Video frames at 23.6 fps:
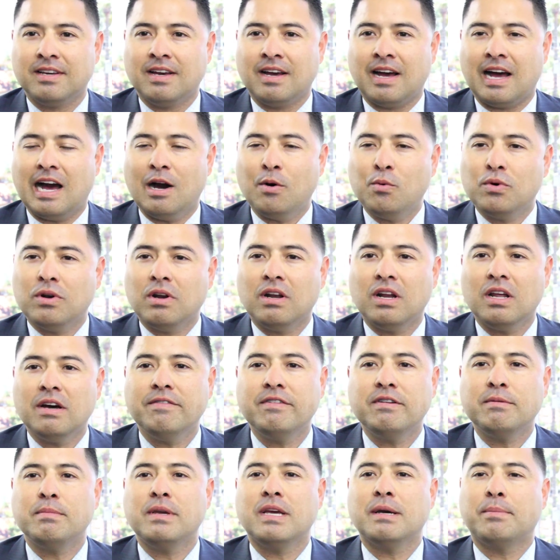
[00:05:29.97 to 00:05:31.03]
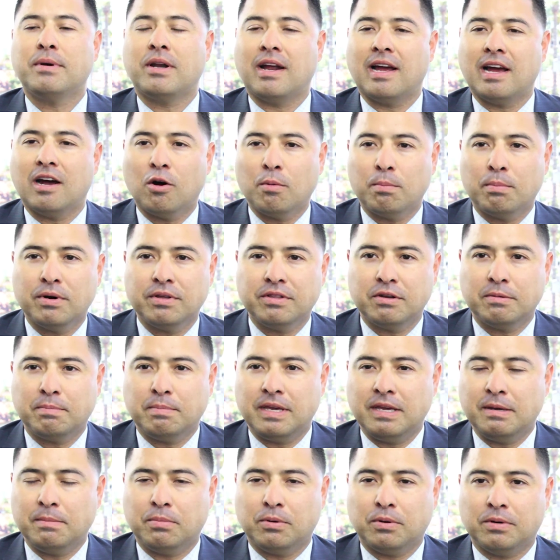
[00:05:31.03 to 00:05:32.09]
I would love to be able to help other
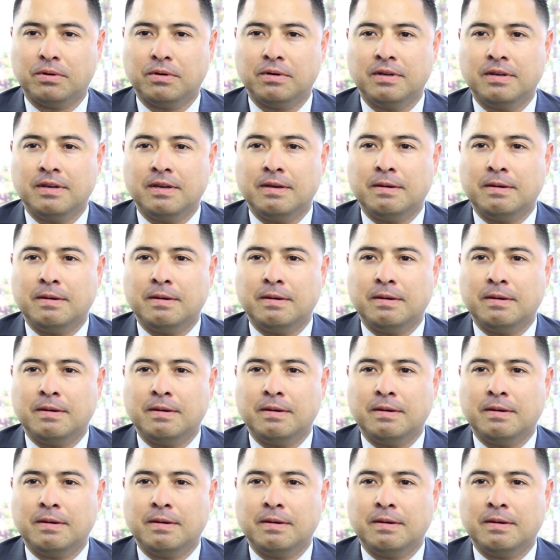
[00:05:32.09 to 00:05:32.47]
people,